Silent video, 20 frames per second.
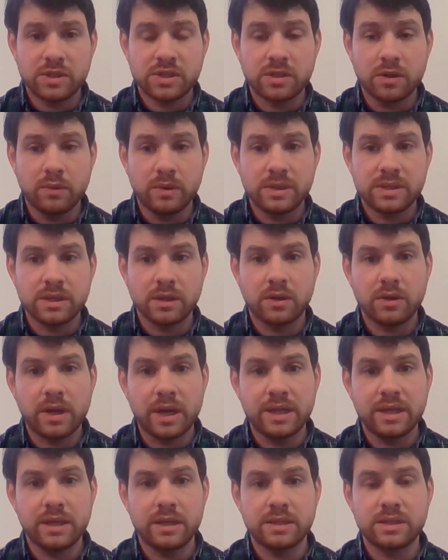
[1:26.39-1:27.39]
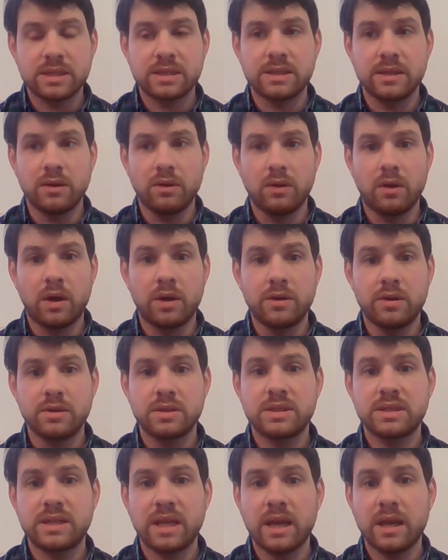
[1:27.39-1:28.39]
So it's a good idea to still
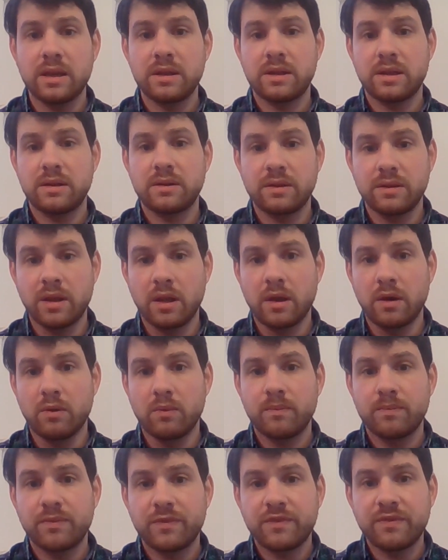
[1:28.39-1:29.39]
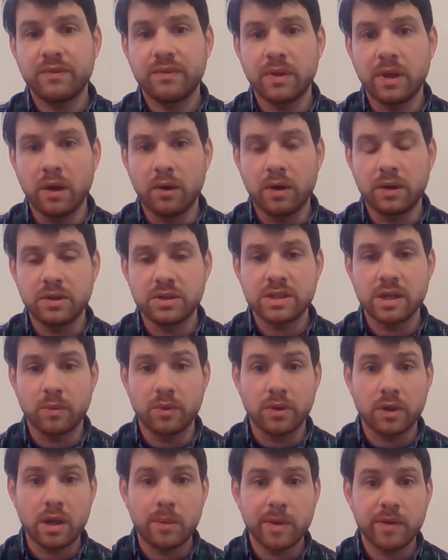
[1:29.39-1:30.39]
understand, understand
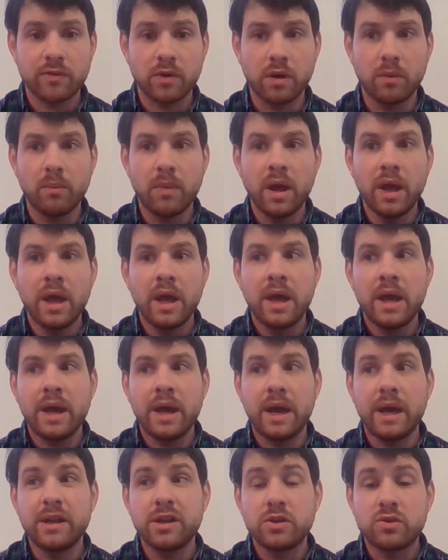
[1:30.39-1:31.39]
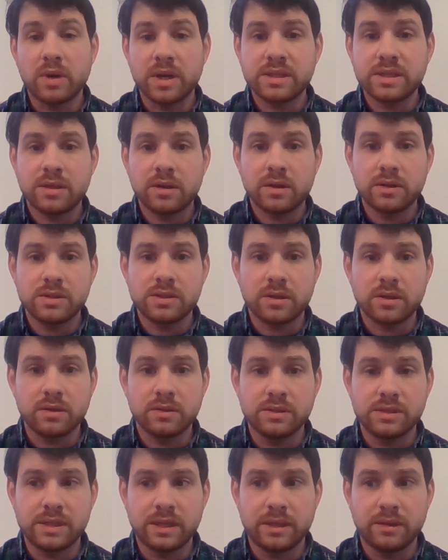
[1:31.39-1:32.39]
where they're coming from, and address their
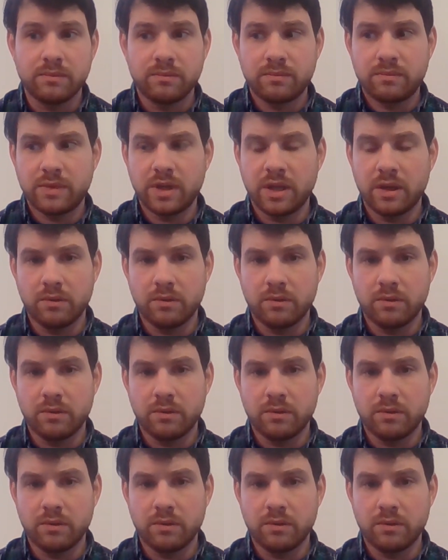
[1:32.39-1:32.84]
concerns, and